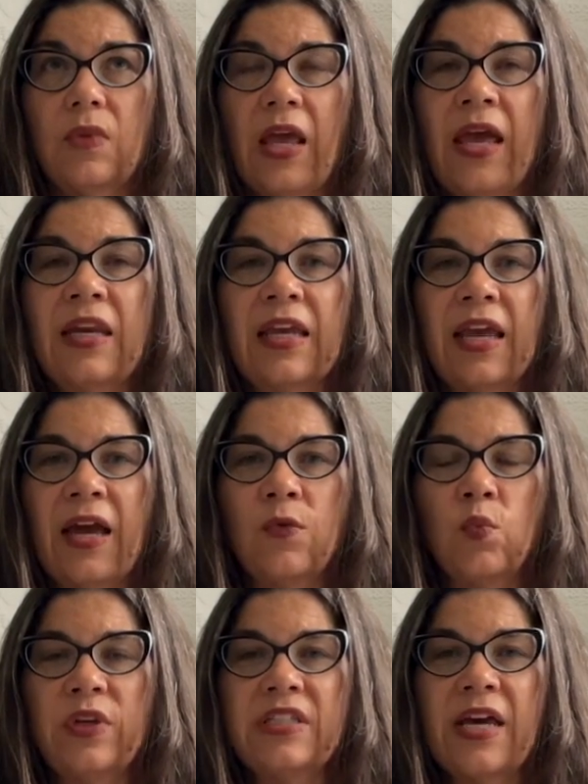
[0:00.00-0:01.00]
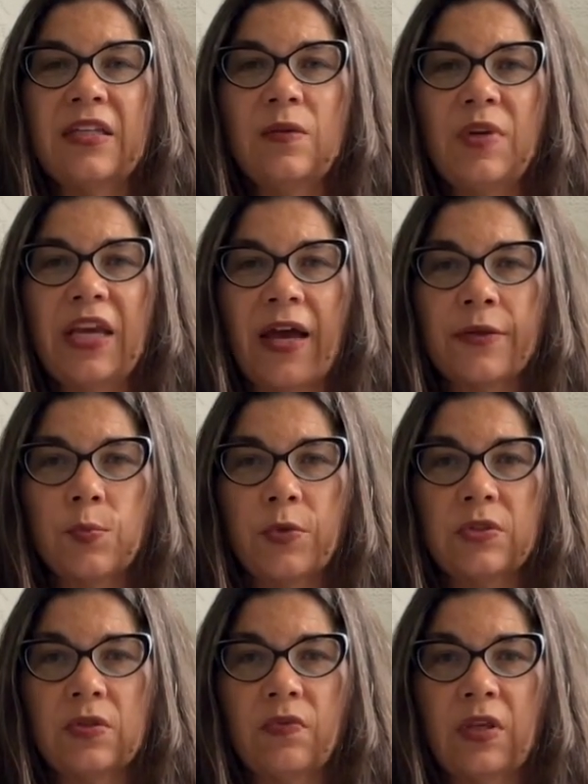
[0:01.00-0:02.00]
And again, we tend to be
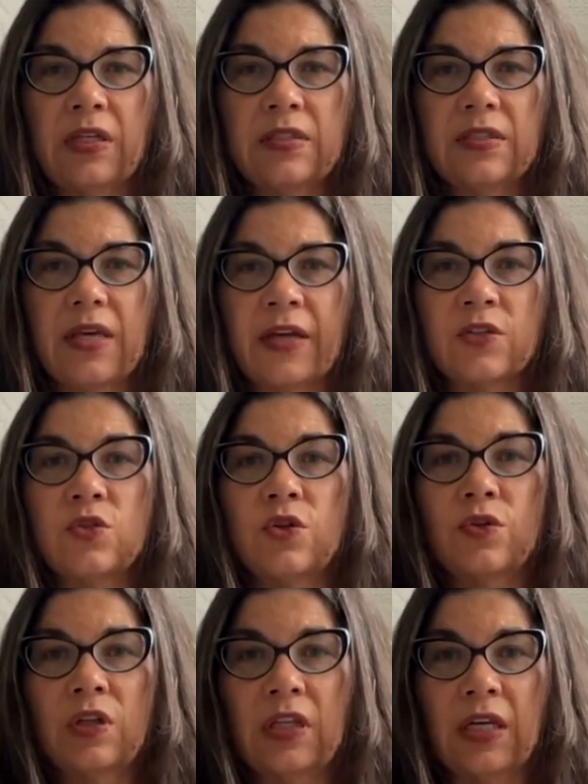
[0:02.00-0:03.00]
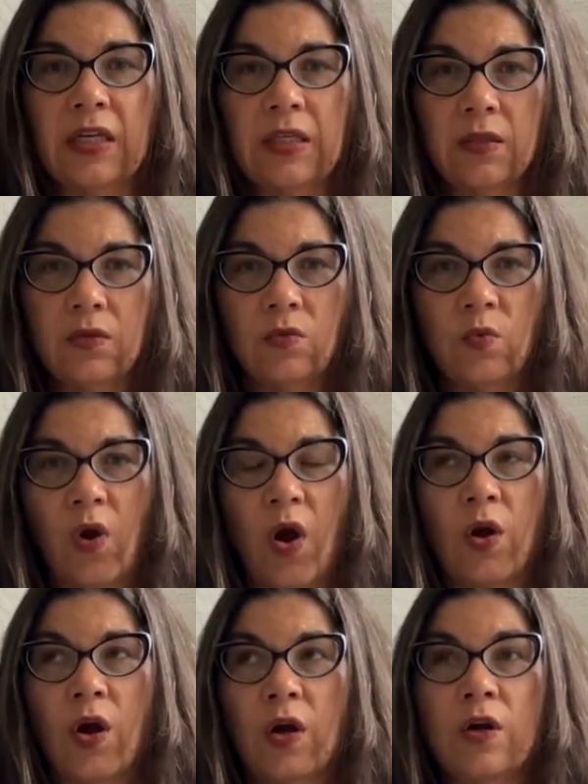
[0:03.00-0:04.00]
experts of this externally.
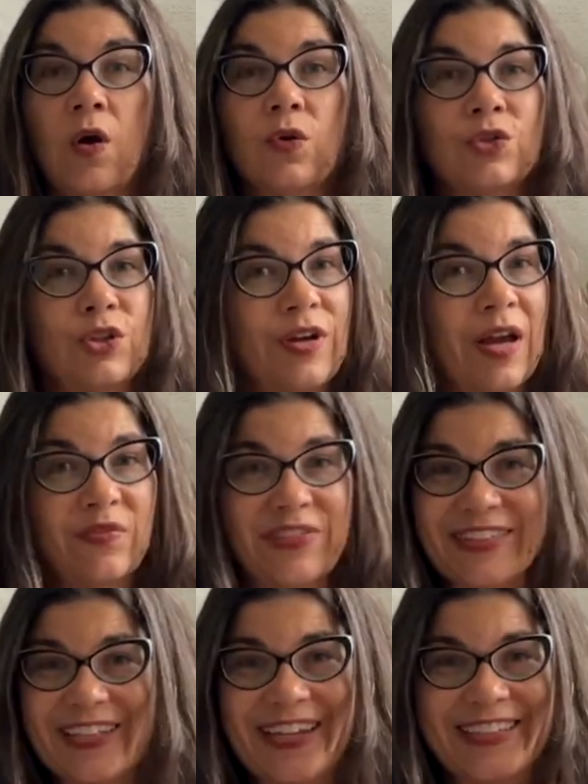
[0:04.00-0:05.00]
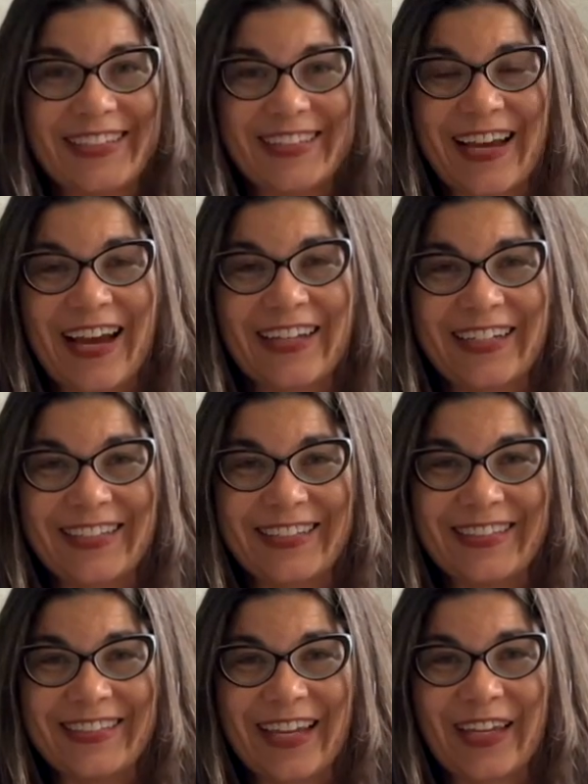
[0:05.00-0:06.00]
Our culture emphasizes
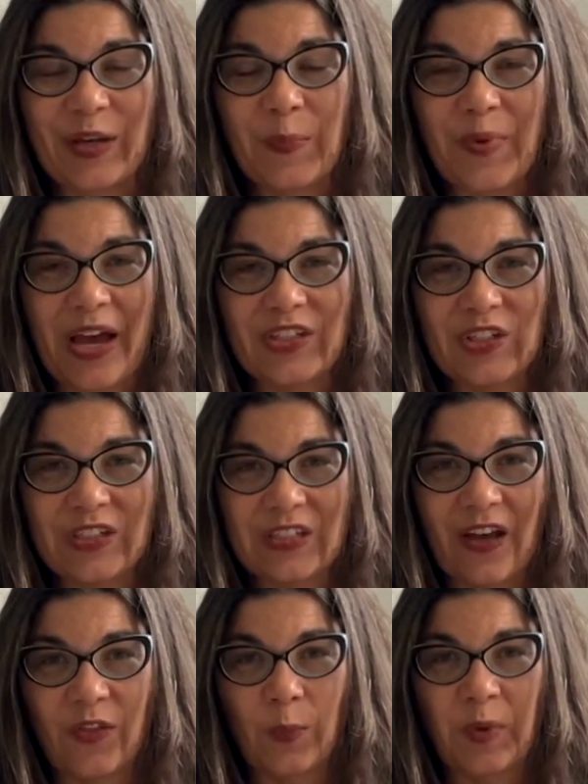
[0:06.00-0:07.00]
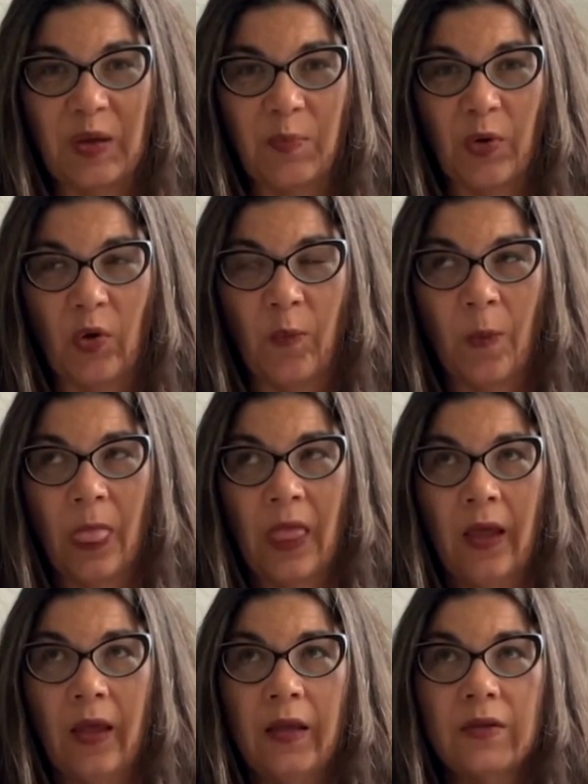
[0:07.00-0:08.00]
kindness and compassion to other people.
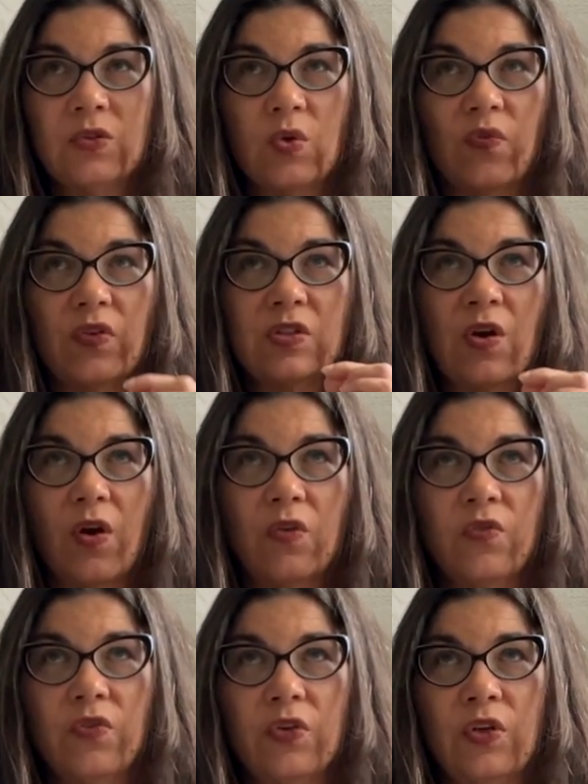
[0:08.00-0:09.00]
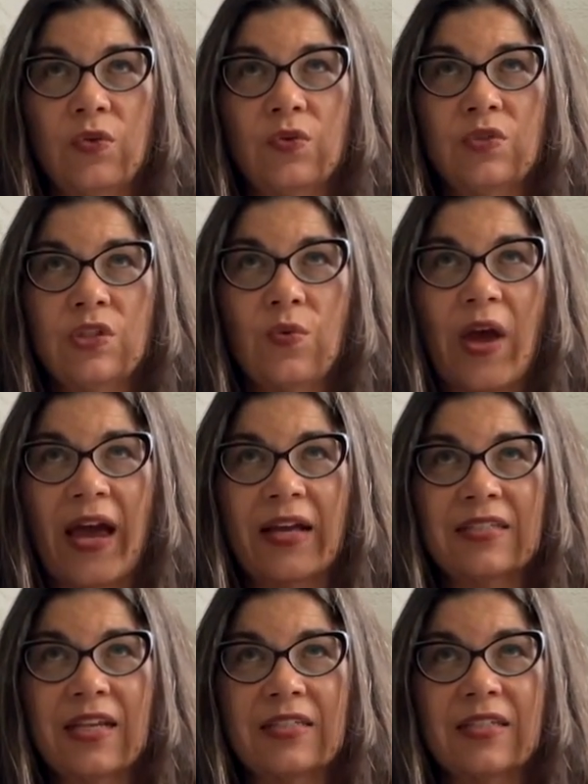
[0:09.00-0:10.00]
So if it's hard for you to
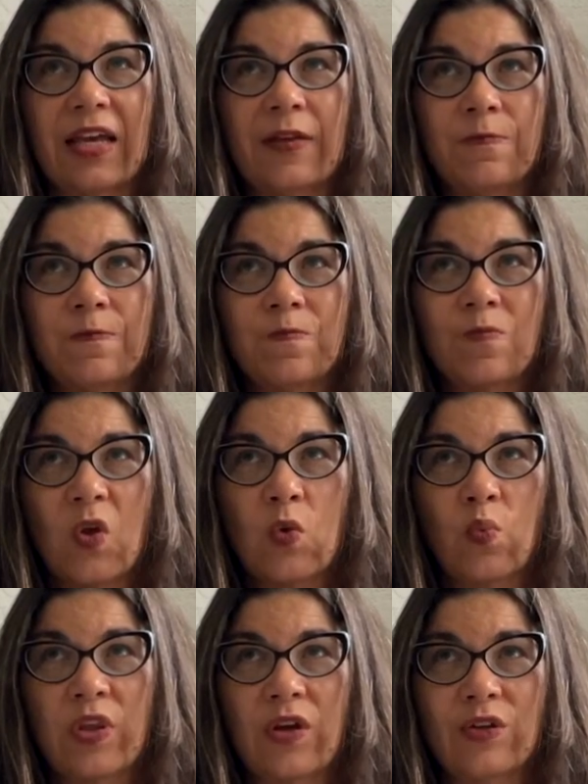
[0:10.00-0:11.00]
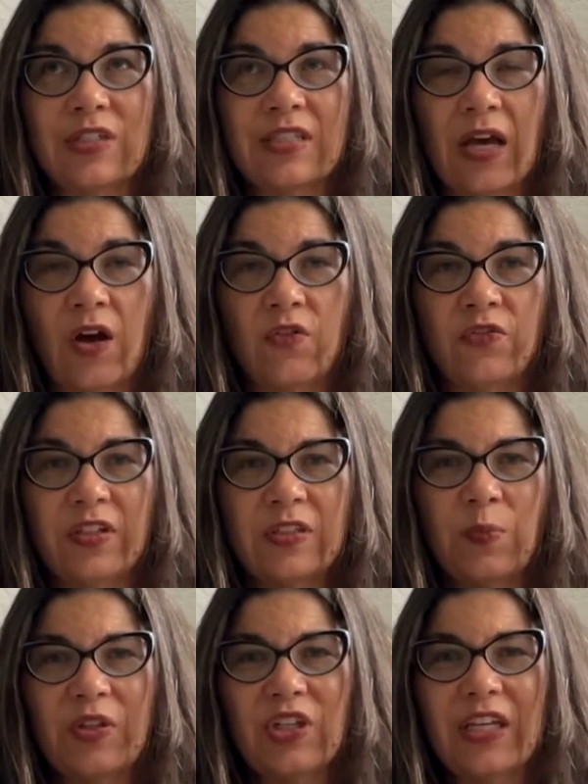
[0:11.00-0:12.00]
access it with ourself,
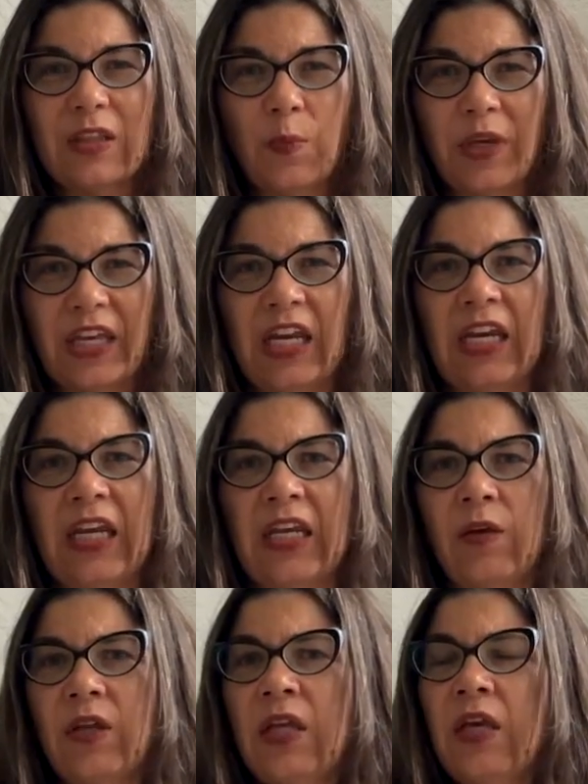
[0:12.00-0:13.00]
especially at the beginning,